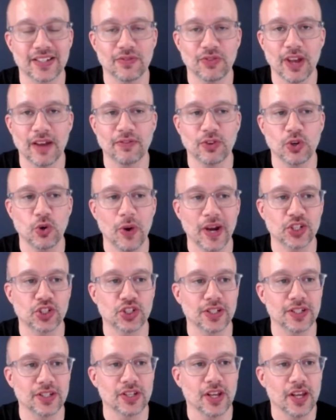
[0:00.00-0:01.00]
If you have
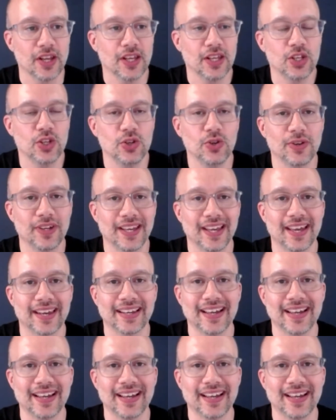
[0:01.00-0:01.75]
questions, you can